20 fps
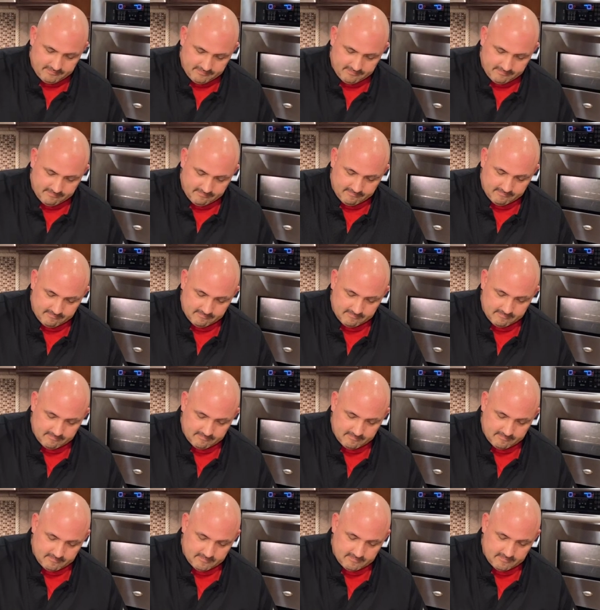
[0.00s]

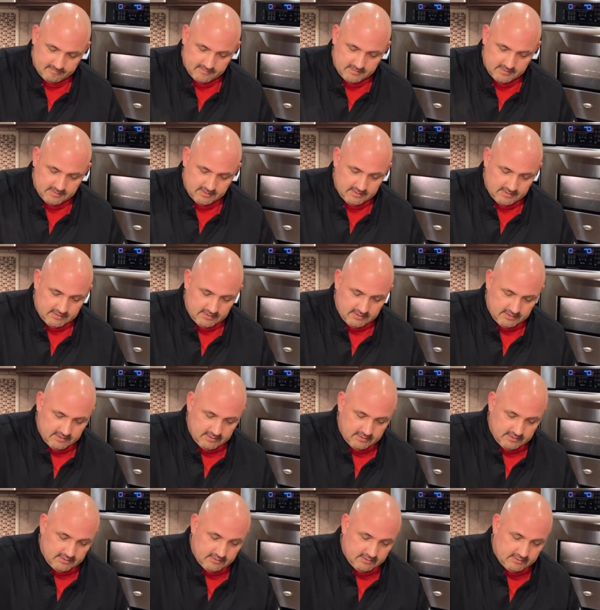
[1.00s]

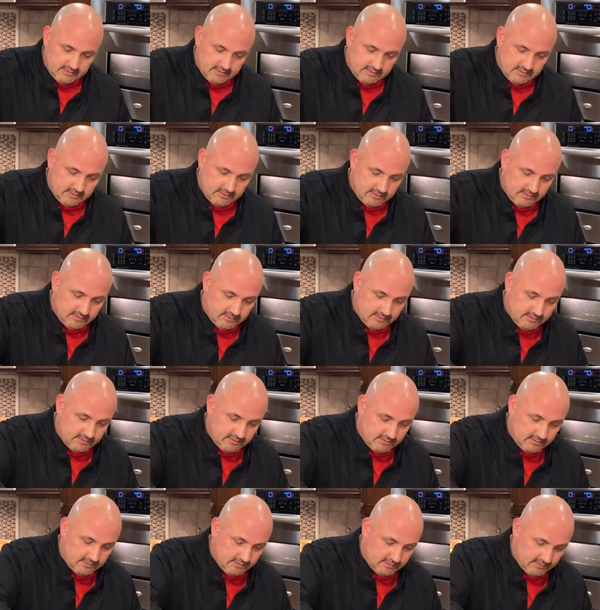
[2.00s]

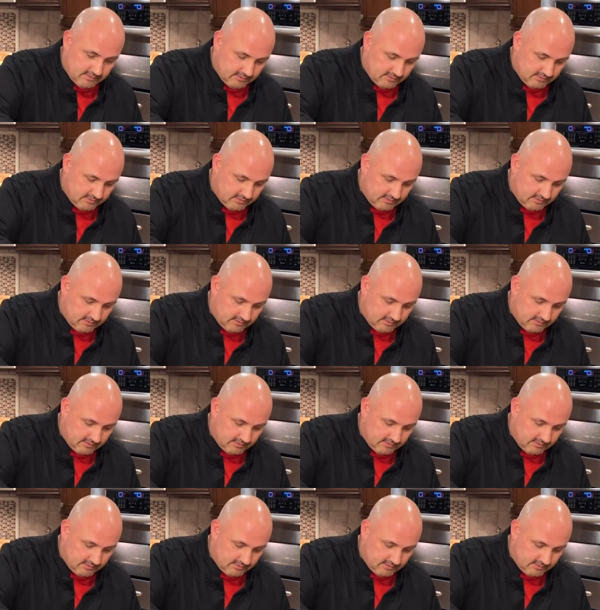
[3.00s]
[no speech]